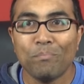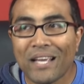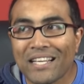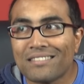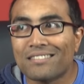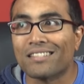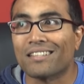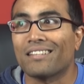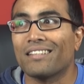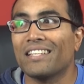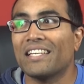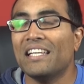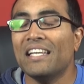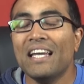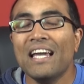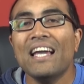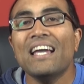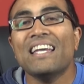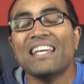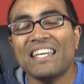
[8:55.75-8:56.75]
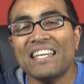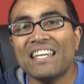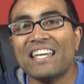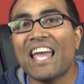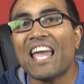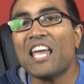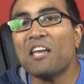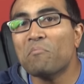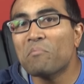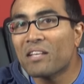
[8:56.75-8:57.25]
Basically, he
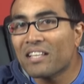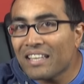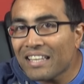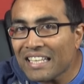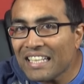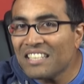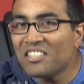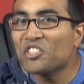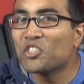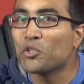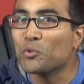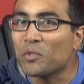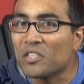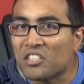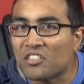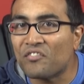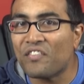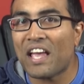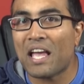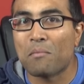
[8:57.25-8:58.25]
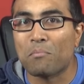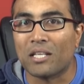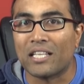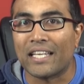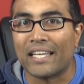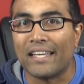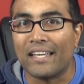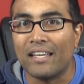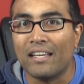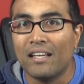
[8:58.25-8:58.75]
came clean to his
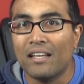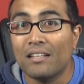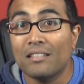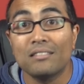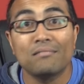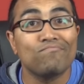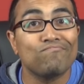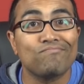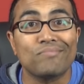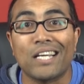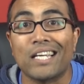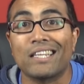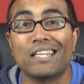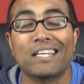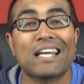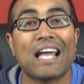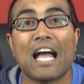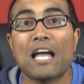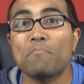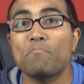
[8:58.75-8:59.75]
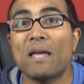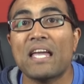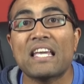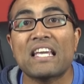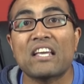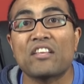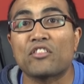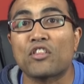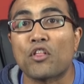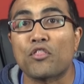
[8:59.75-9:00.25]
family, and the guy
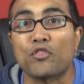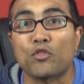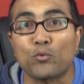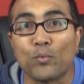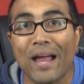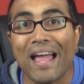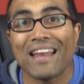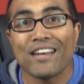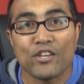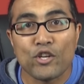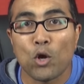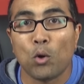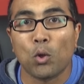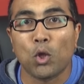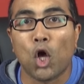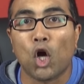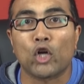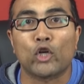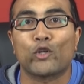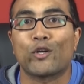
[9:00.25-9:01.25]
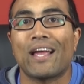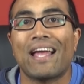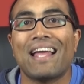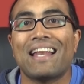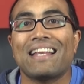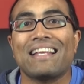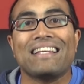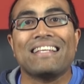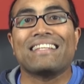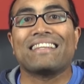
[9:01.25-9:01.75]
making the threat no longer
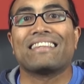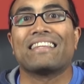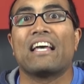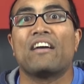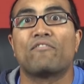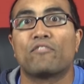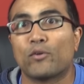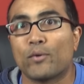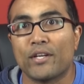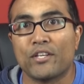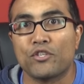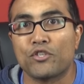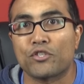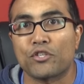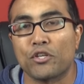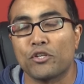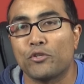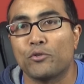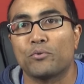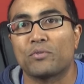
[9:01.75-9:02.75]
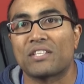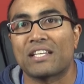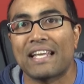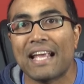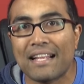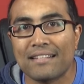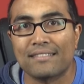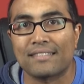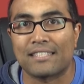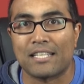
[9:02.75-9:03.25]
had any leverage to use
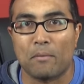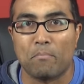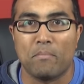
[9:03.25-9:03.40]
against him.